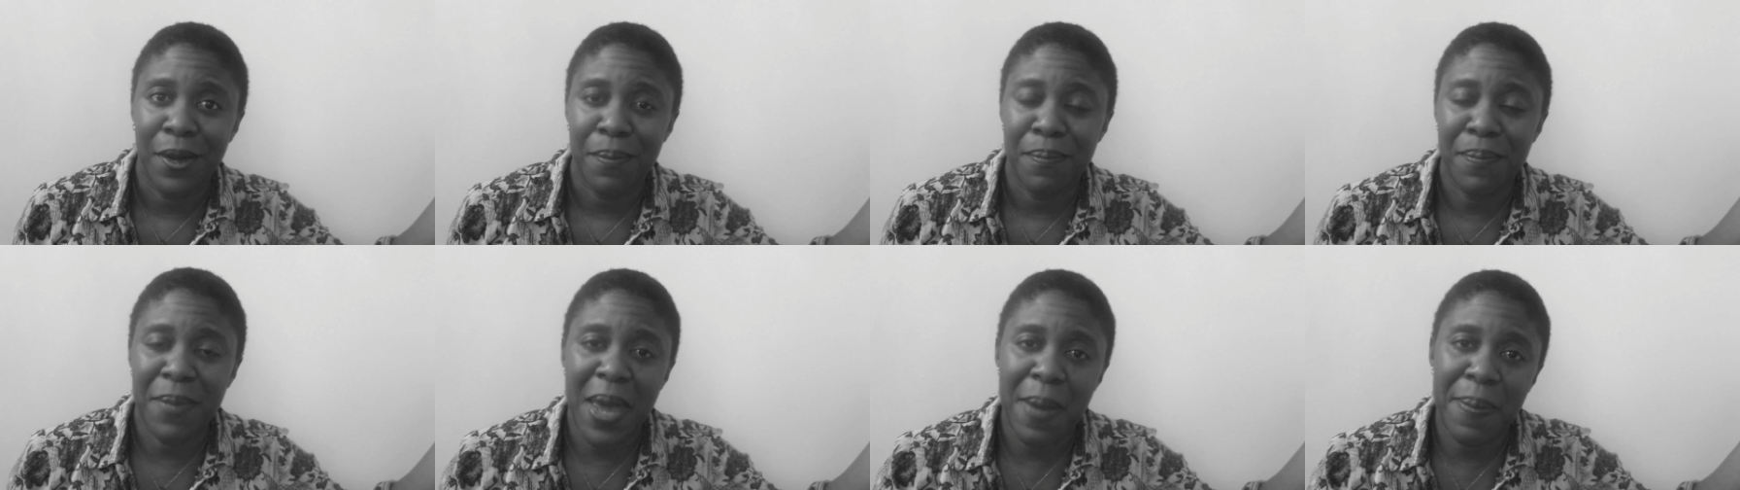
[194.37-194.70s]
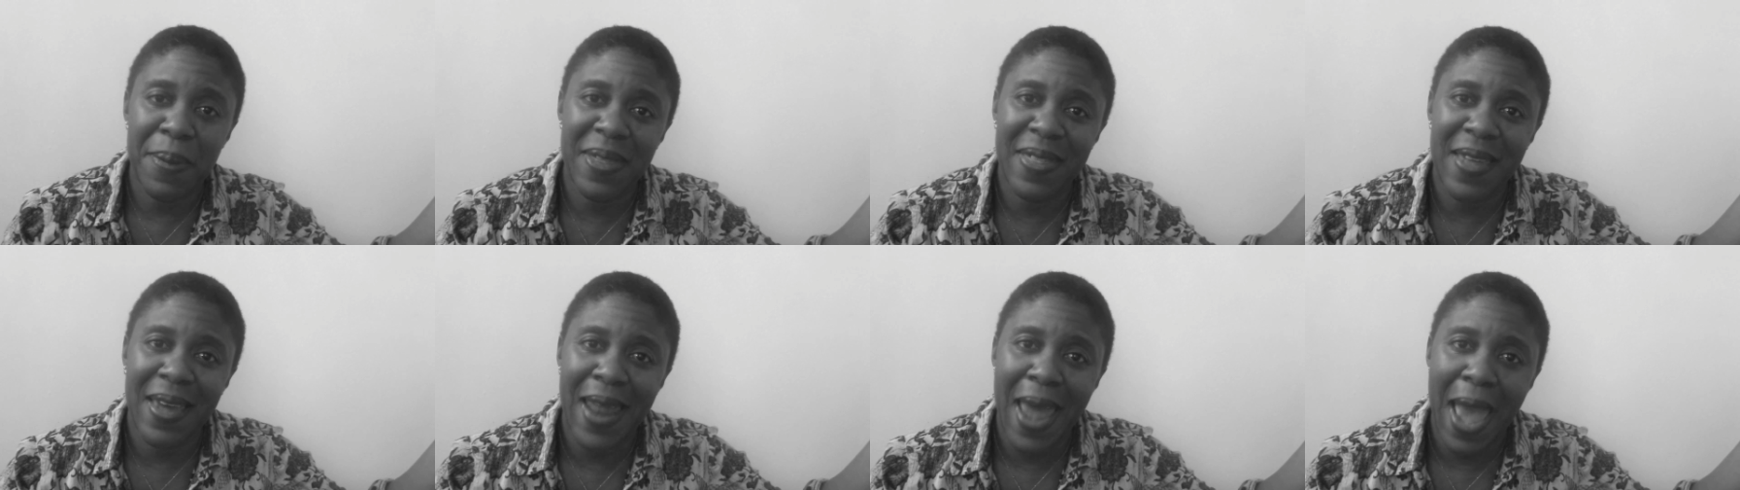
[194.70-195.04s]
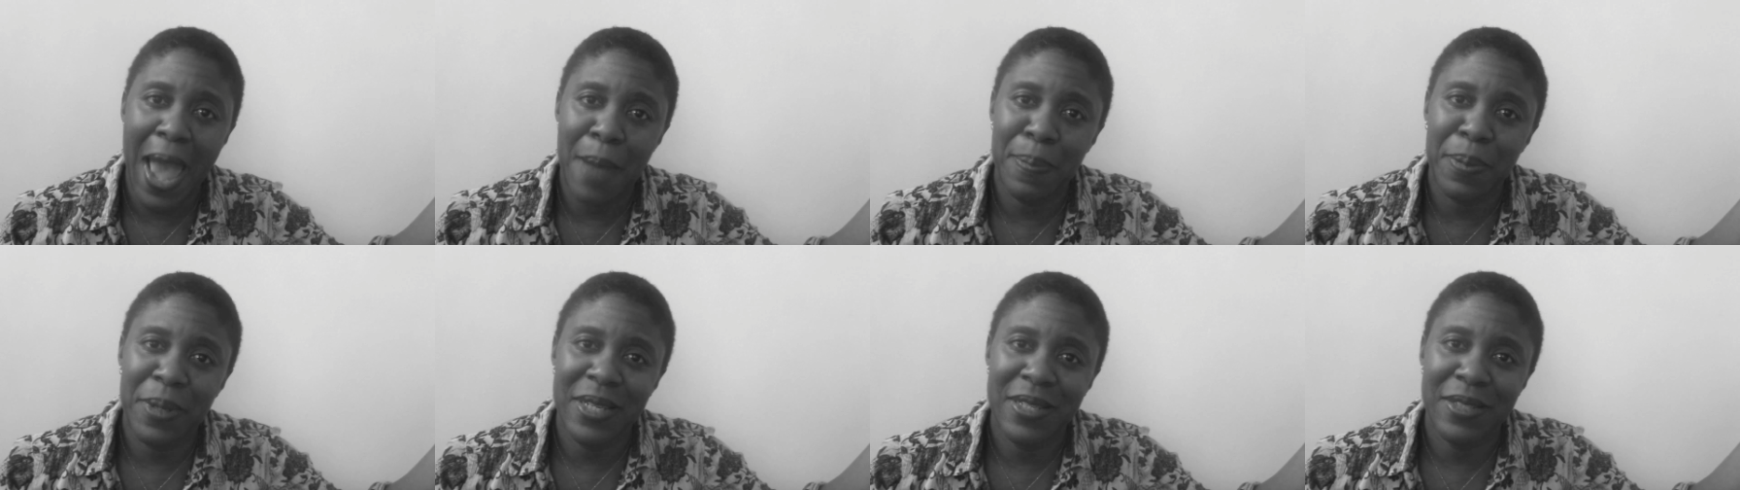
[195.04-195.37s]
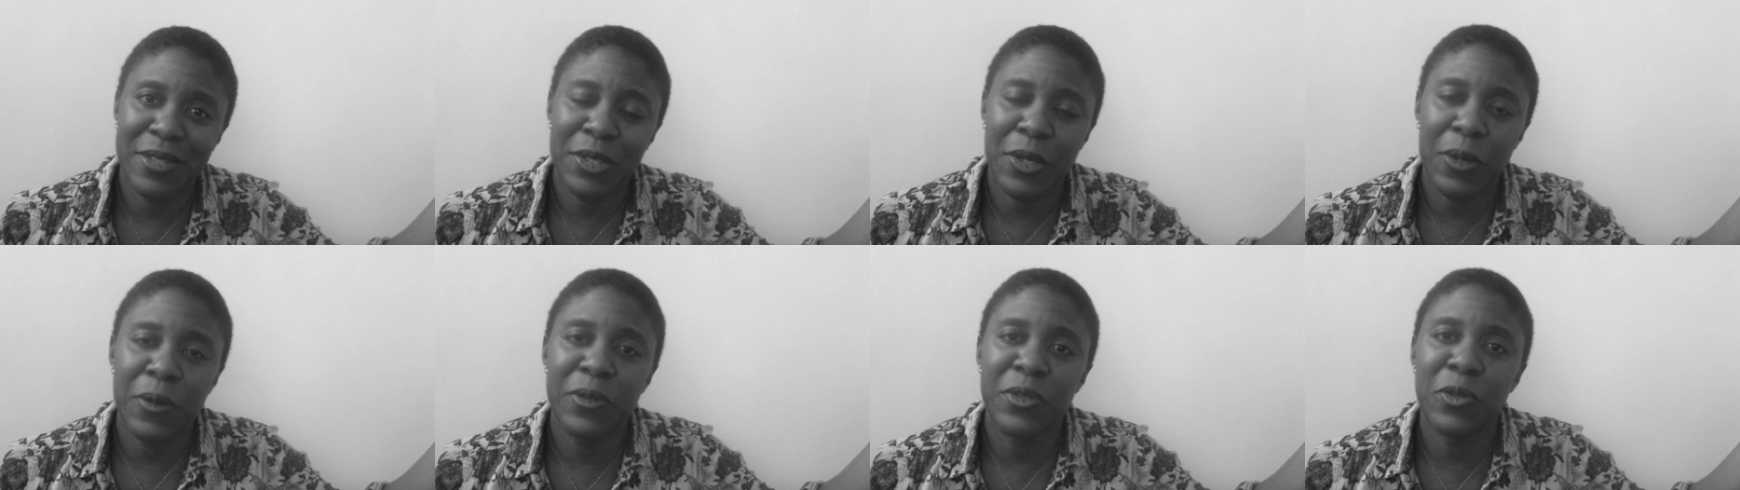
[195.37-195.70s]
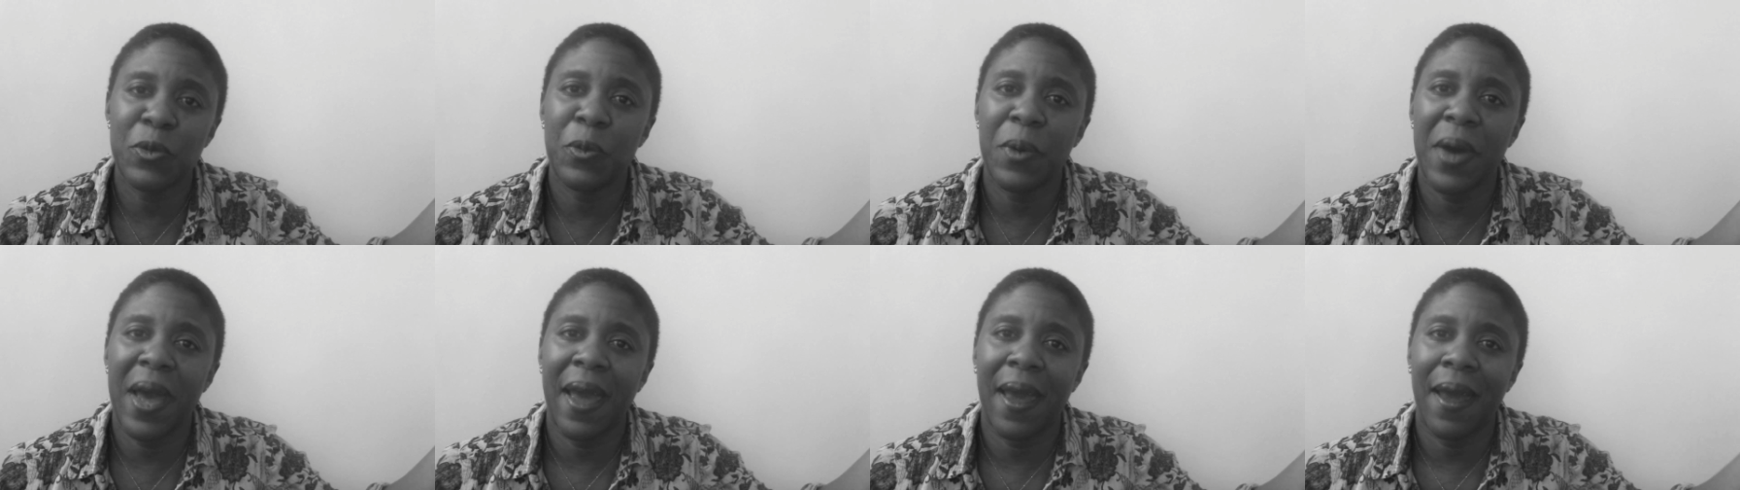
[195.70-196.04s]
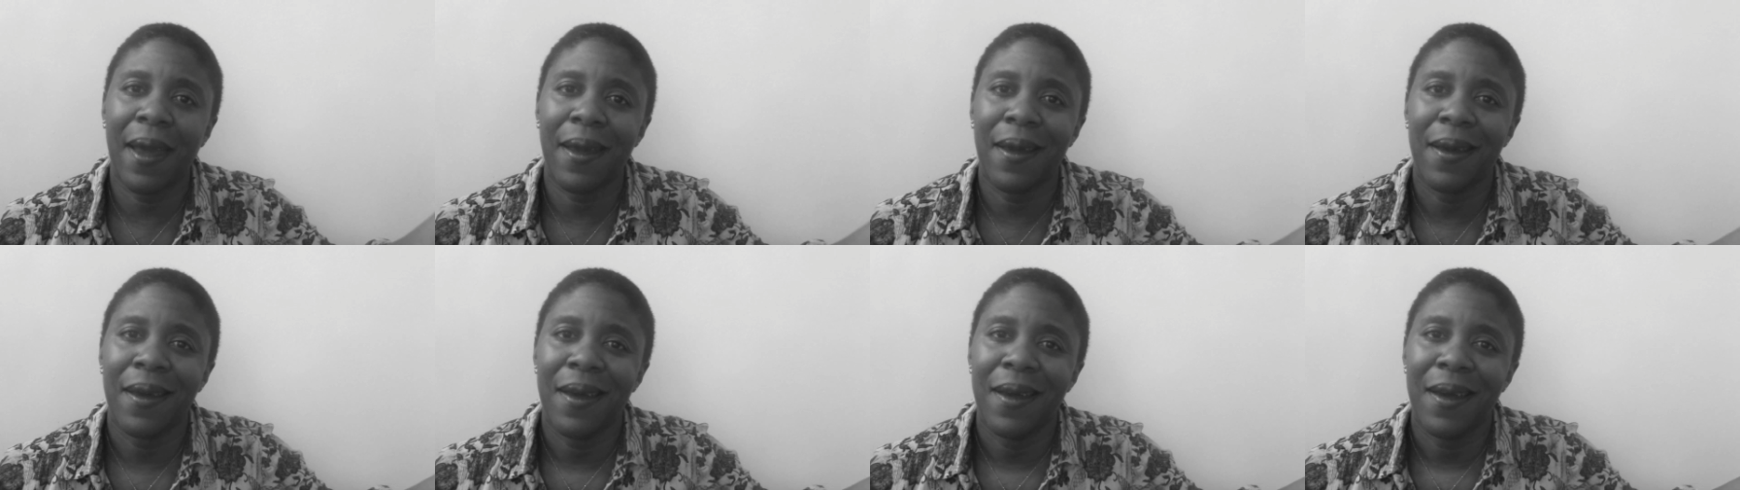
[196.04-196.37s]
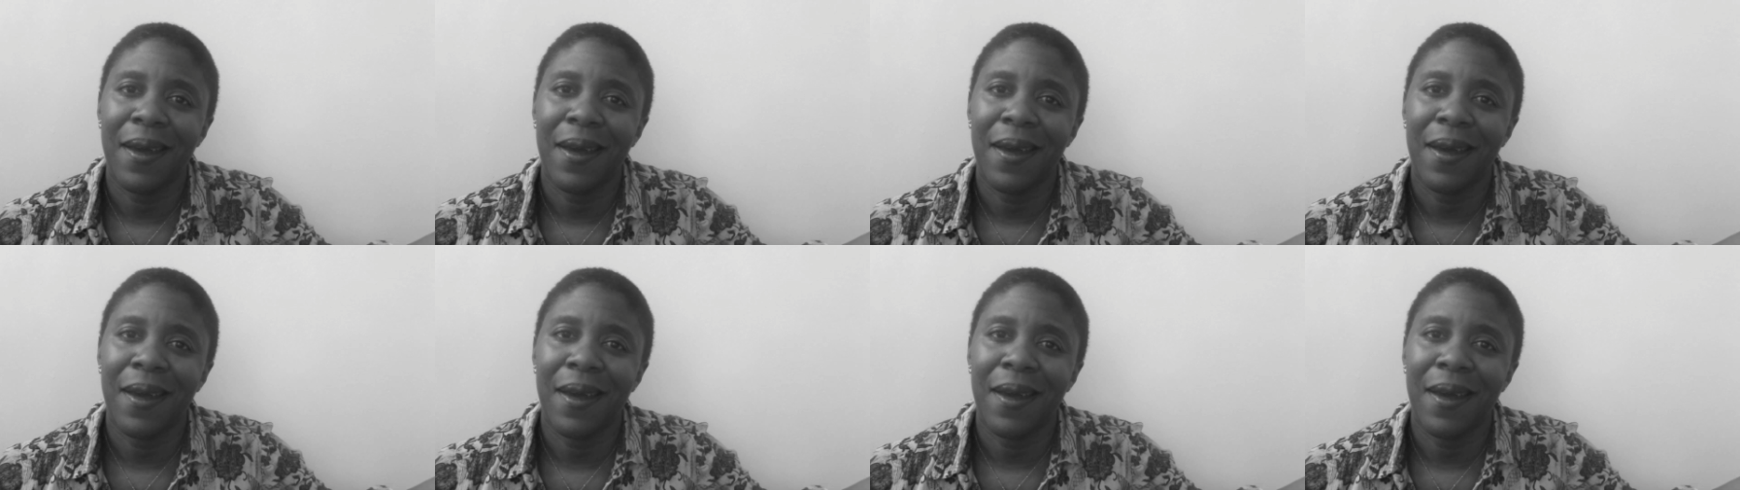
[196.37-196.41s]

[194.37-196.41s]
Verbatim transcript: maybe that happiness goes away